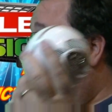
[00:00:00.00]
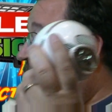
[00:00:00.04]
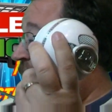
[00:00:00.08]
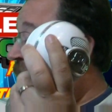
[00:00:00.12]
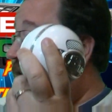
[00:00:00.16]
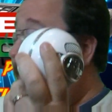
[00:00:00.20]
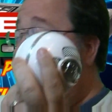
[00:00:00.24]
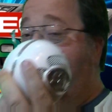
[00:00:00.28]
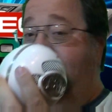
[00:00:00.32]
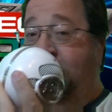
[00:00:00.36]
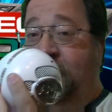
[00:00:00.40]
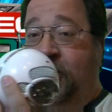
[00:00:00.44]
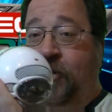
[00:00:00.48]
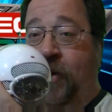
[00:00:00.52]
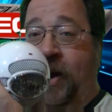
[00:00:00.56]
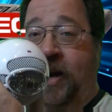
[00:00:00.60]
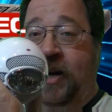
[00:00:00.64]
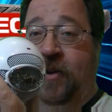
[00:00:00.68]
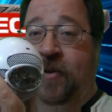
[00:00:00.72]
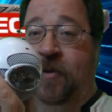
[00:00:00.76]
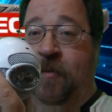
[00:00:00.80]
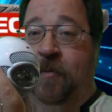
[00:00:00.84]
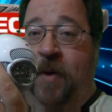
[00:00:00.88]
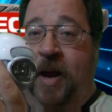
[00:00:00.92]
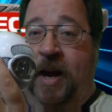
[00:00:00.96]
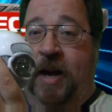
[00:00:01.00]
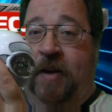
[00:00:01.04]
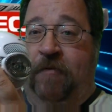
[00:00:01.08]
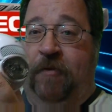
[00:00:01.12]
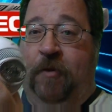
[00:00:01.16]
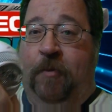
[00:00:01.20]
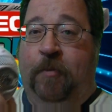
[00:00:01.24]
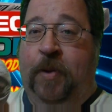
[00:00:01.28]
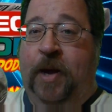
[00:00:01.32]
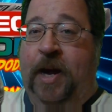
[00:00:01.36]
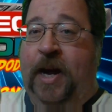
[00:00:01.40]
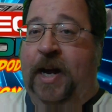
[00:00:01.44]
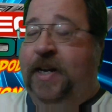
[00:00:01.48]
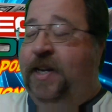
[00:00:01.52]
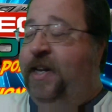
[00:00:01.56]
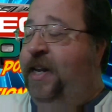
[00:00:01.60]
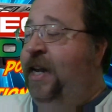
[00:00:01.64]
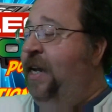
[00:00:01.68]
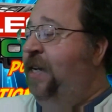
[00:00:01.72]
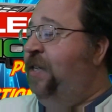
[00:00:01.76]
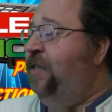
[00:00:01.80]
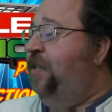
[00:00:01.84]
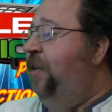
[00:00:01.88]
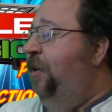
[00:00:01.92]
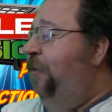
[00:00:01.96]
This is a great little mic for
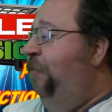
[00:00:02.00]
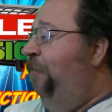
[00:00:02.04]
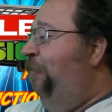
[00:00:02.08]
podcasting.